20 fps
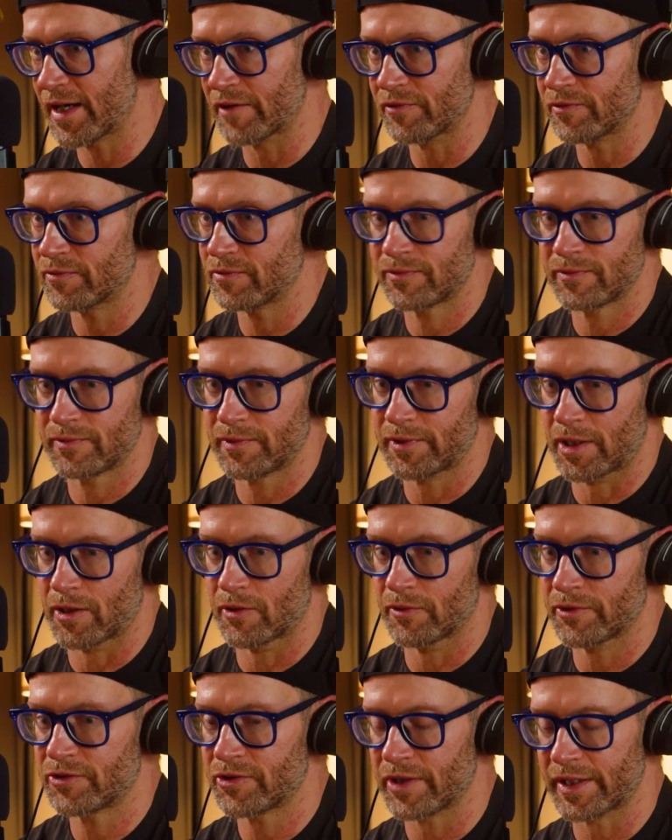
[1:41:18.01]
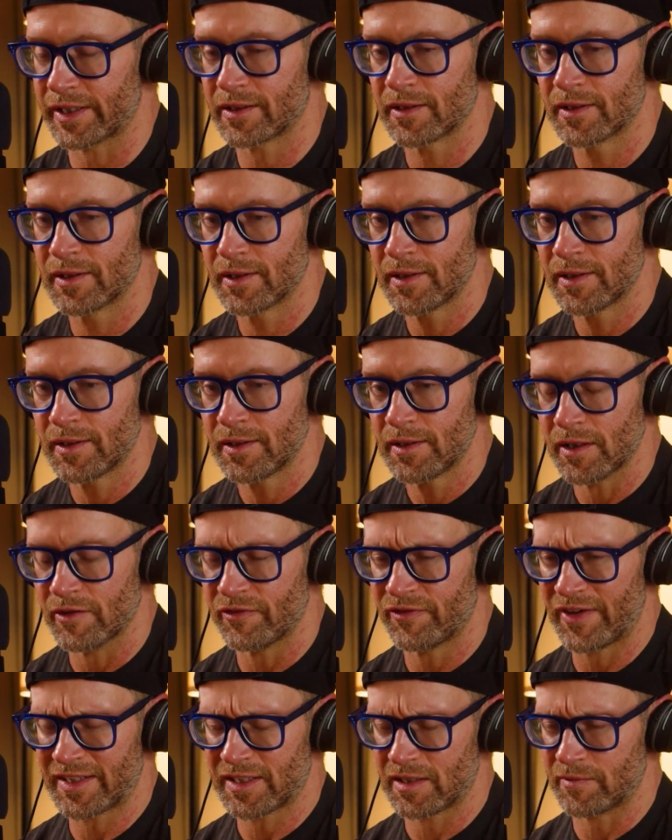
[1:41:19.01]
I, you know, it's like
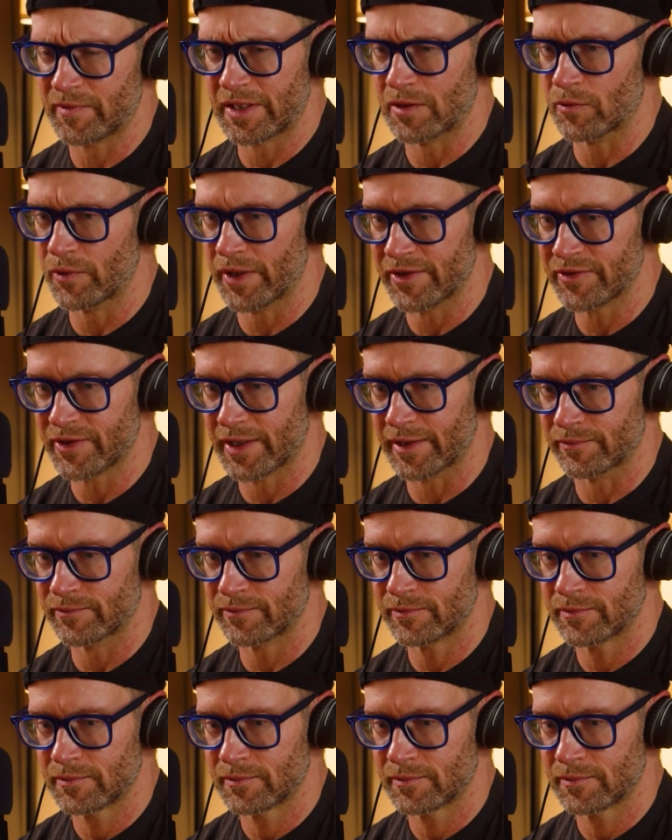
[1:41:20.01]
affected me in ways I,